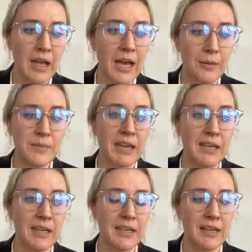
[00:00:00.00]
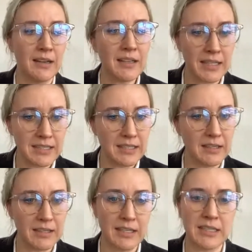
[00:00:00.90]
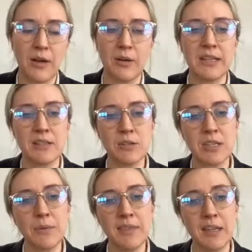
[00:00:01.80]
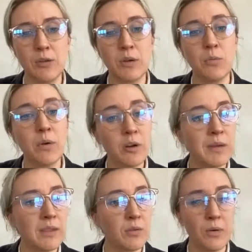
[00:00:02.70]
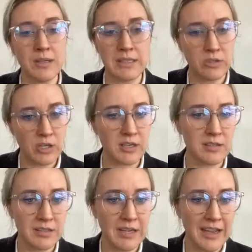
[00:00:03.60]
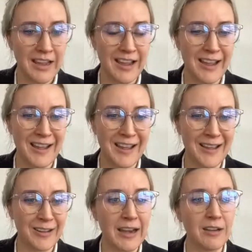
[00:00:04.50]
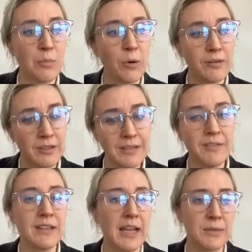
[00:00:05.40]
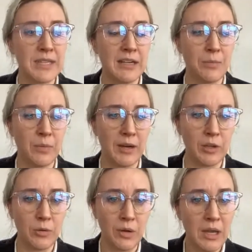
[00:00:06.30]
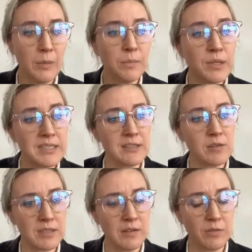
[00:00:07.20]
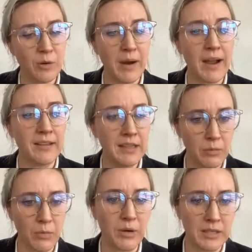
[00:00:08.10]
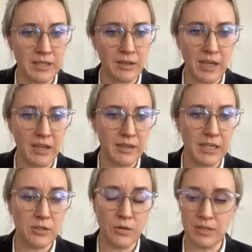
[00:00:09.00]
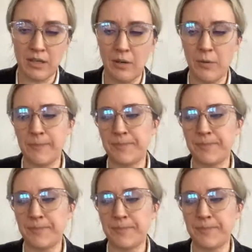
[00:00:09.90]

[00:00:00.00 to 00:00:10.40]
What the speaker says: updated and clicked in and clicked out? Is there something that you can work with, or is it just kind of more of a living lab setup where you put sensors in for a while and they work until they don't anymore?